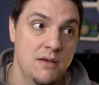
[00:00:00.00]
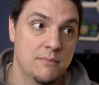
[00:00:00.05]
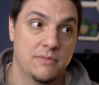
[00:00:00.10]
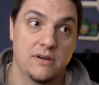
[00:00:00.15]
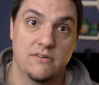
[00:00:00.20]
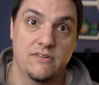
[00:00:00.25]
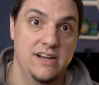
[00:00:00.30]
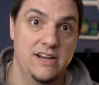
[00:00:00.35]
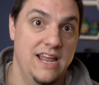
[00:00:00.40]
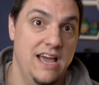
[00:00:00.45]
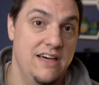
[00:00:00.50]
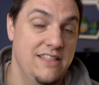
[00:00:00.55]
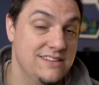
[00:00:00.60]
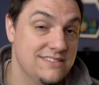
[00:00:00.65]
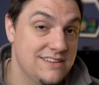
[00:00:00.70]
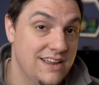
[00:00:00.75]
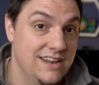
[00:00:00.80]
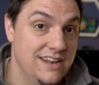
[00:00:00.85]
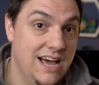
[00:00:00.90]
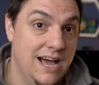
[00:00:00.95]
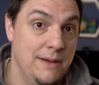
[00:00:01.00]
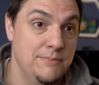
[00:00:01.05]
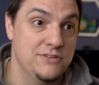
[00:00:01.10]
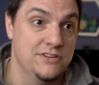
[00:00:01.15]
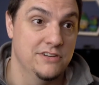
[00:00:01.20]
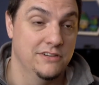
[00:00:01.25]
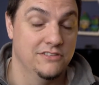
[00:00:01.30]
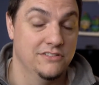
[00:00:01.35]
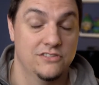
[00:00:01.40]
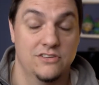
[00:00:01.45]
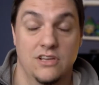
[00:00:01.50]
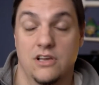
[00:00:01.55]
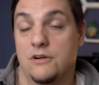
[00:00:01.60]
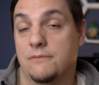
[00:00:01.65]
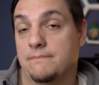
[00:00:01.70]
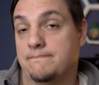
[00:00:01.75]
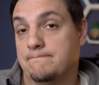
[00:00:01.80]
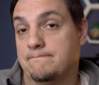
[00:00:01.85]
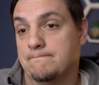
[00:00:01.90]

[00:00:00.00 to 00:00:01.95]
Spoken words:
But right now, that's not an option, so